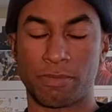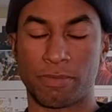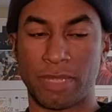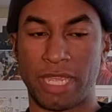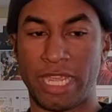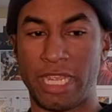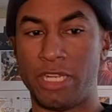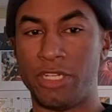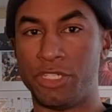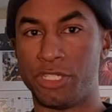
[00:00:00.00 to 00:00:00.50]

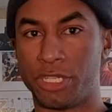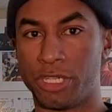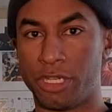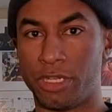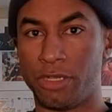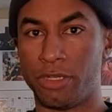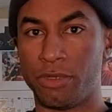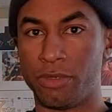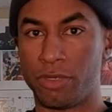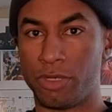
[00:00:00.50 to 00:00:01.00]

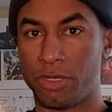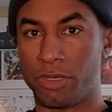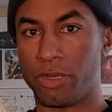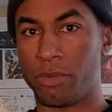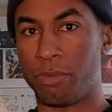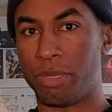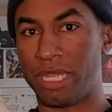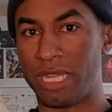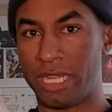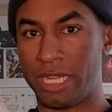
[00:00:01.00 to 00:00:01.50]
Asian
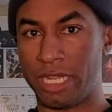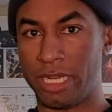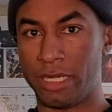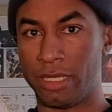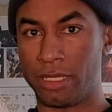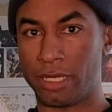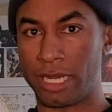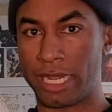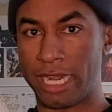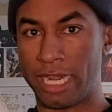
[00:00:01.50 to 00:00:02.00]

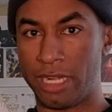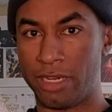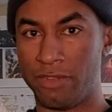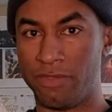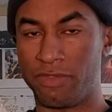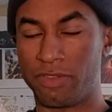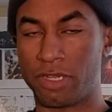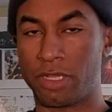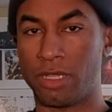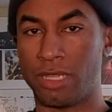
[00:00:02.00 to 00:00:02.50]
European kind
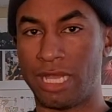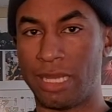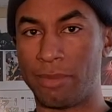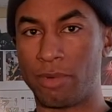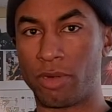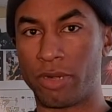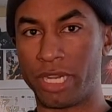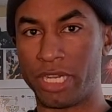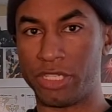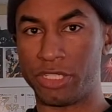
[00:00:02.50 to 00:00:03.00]
of
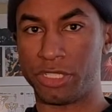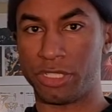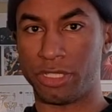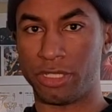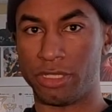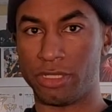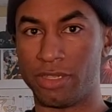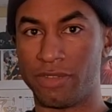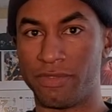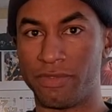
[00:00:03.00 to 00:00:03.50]

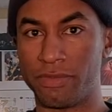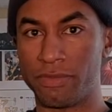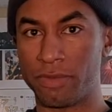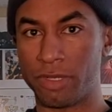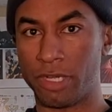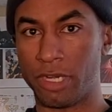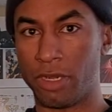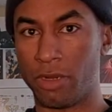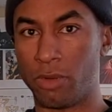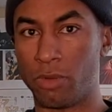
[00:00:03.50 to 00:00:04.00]
collaboration of
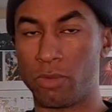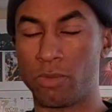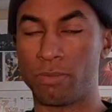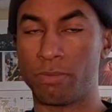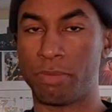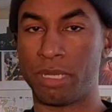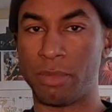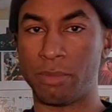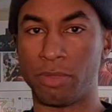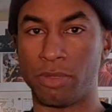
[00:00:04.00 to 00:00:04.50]

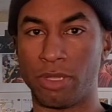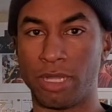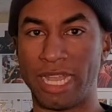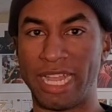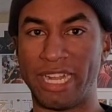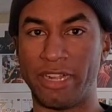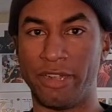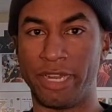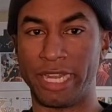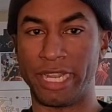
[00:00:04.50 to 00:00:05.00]
people
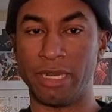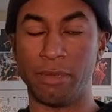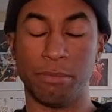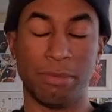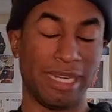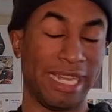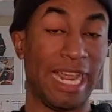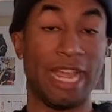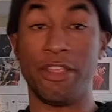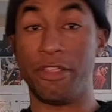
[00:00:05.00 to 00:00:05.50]
hiring in.
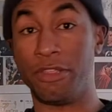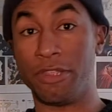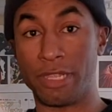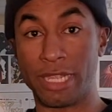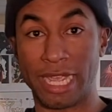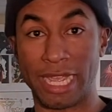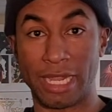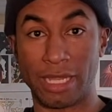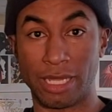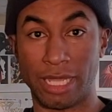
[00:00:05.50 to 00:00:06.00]
But now you
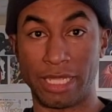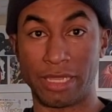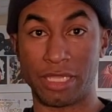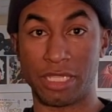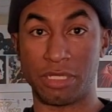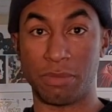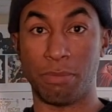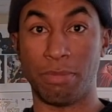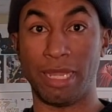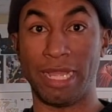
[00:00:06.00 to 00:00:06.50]
got like
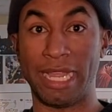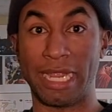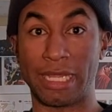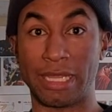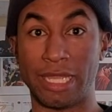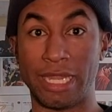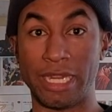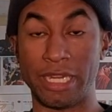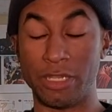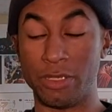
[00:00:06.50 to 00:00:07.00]
this black
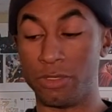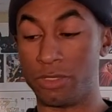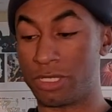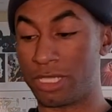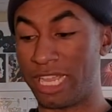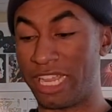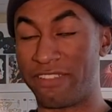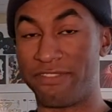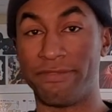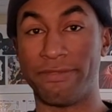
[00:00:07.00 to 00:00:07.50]
lady who's
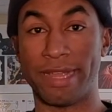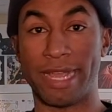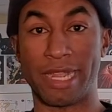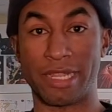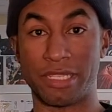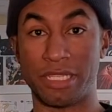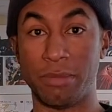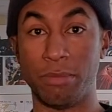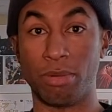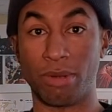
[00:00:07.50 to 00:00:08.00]
like
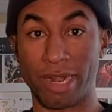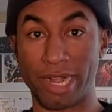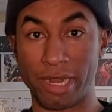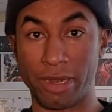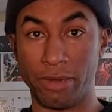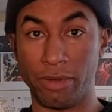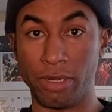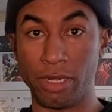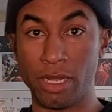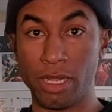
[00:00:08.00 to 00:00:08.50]
Foxy
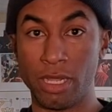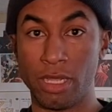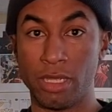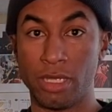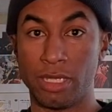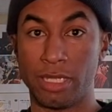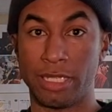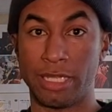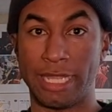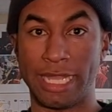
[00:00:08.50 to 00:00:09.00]
Brown
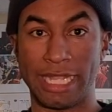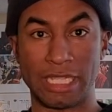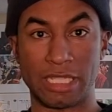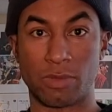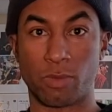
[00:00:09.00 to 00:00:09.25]
that